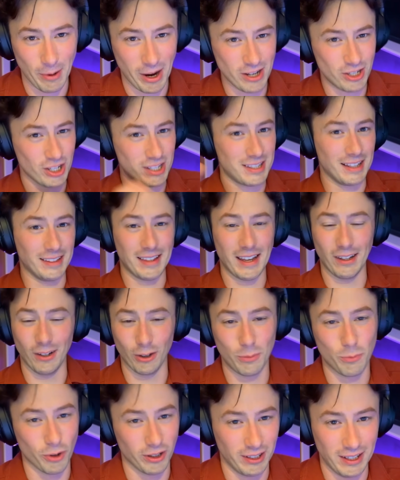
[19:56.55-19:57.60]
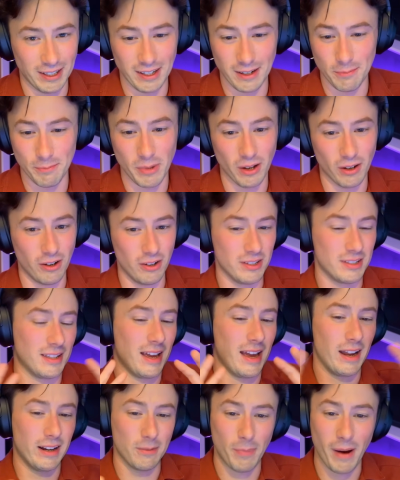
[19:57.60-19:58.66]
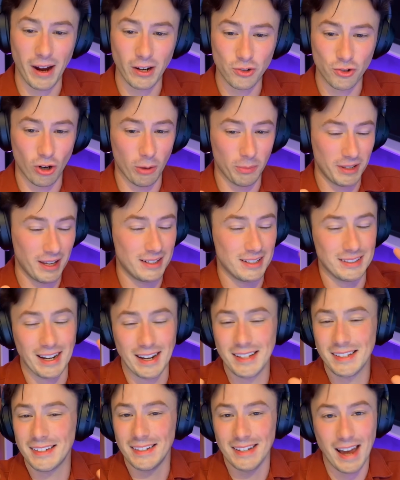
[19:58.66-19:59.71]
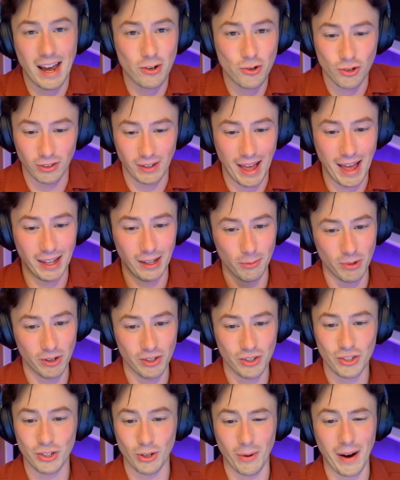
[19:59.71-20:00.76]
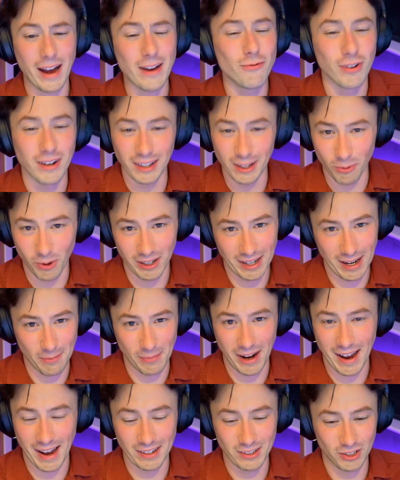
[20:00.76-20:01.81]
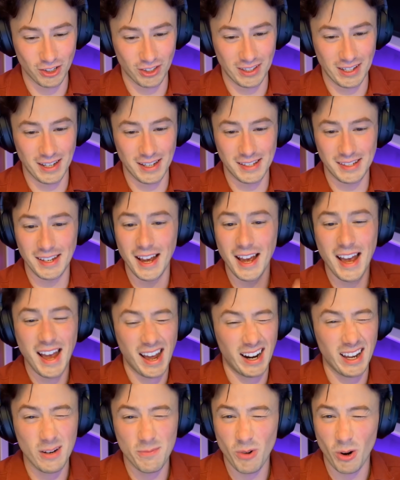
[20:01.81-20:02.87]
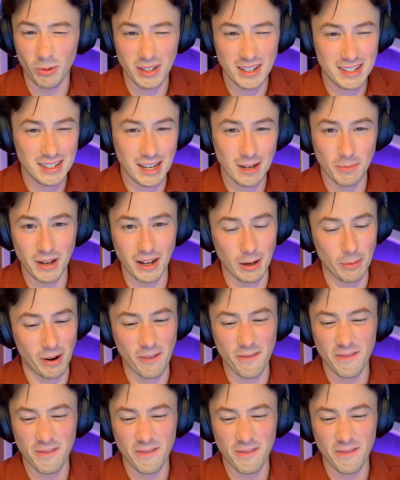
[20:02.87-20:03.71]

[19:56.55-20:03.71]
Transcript: I just think they look brilliant in builds. They had a backdrop, they had a nice natural element, so I really want to get my hands on this. And I could probably see it being about